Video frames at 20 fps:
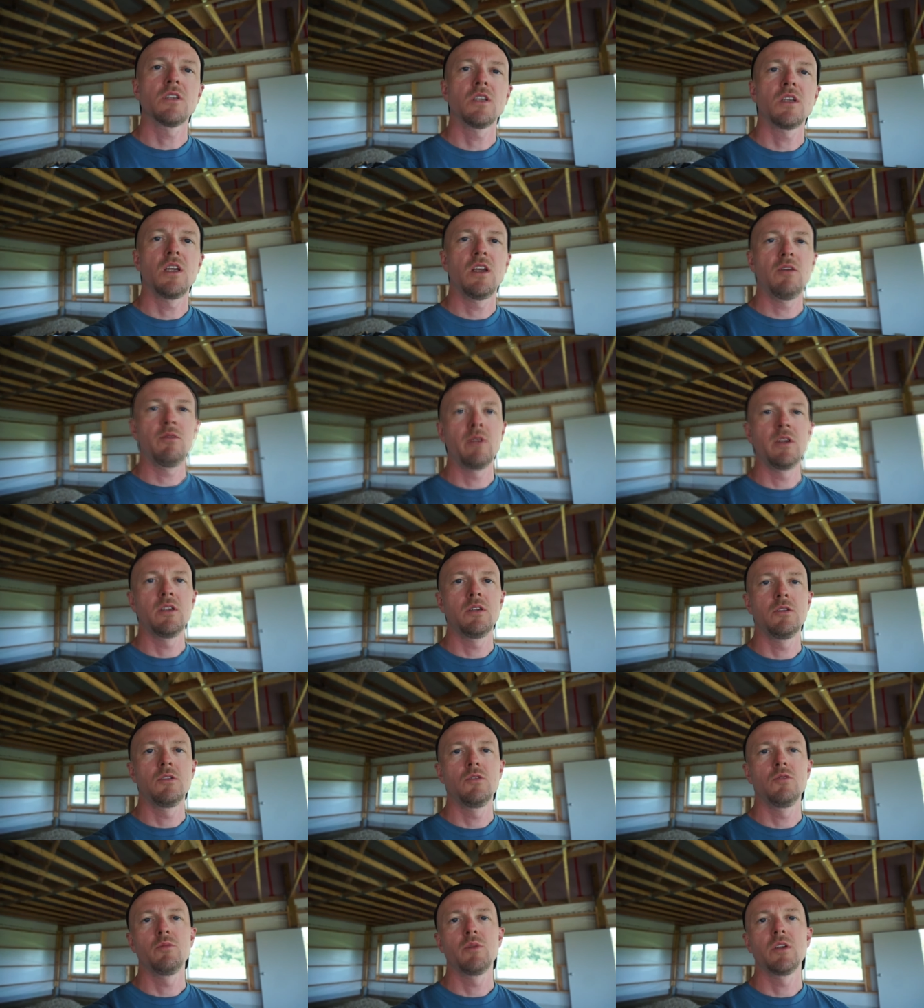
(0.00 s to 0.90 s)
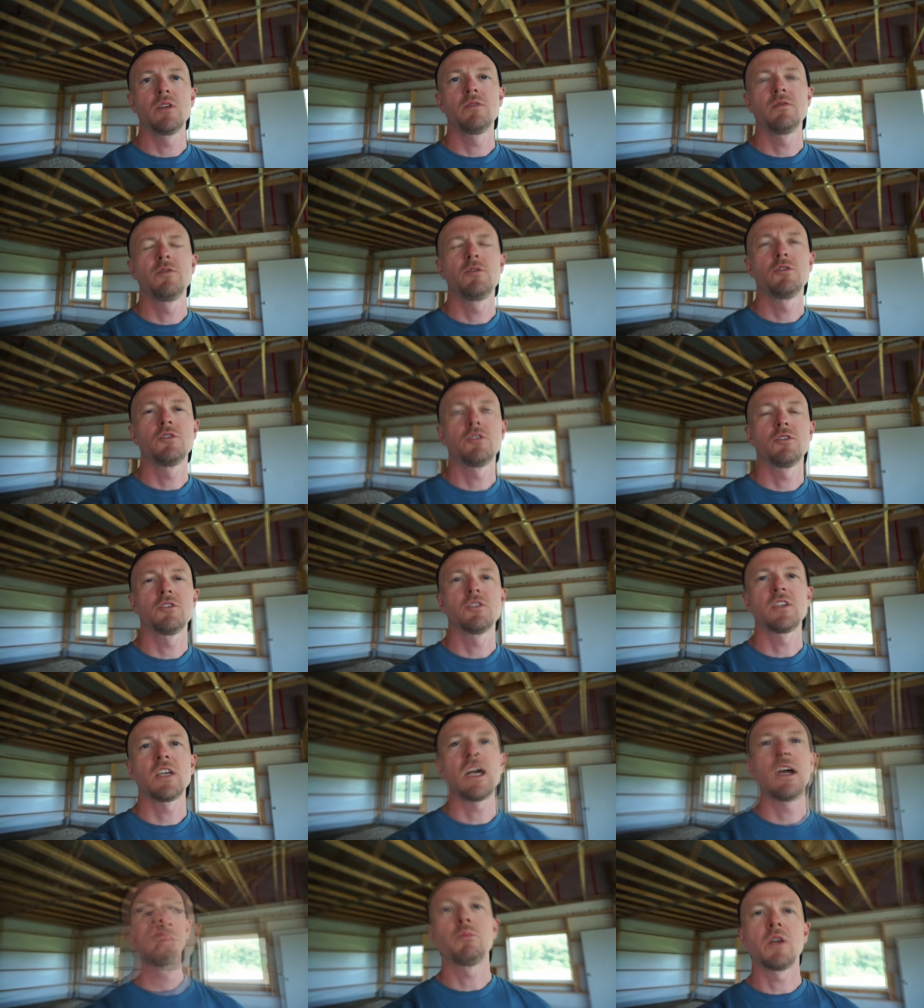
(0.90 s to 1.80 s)
I can't wait to do my future
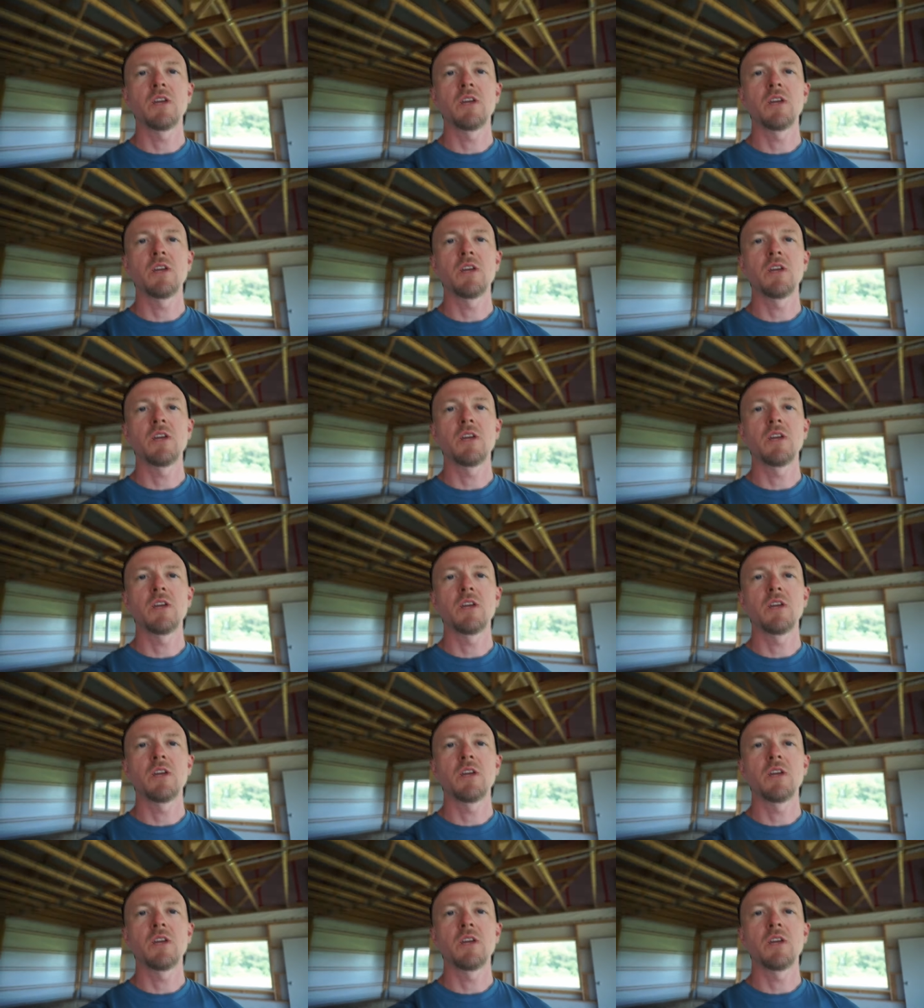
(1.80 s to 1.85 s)
shop